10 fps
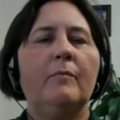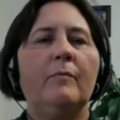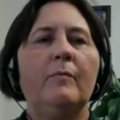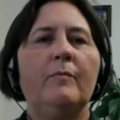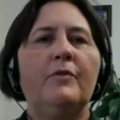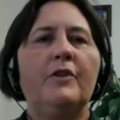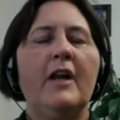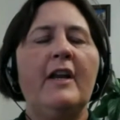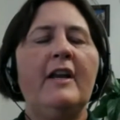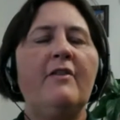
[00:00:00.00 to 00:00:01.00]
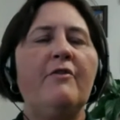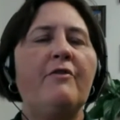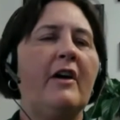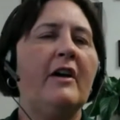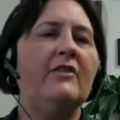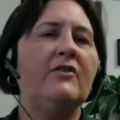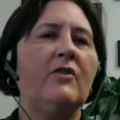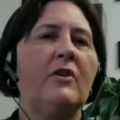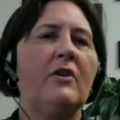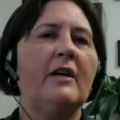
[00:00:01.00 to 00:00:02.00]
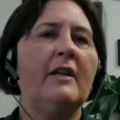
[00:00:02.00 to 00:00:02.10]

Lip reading: Shawn, any other thoughts on